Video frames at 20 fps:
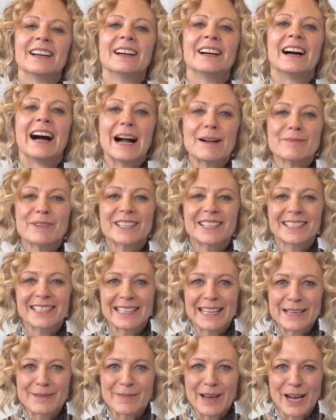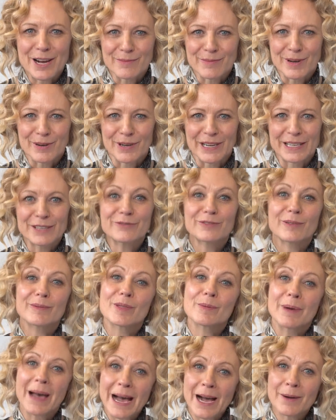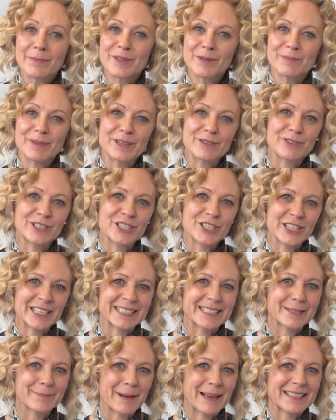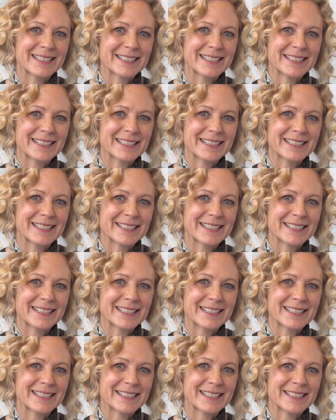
I'm with Salem Marri from the Mohammed bin Rashid Space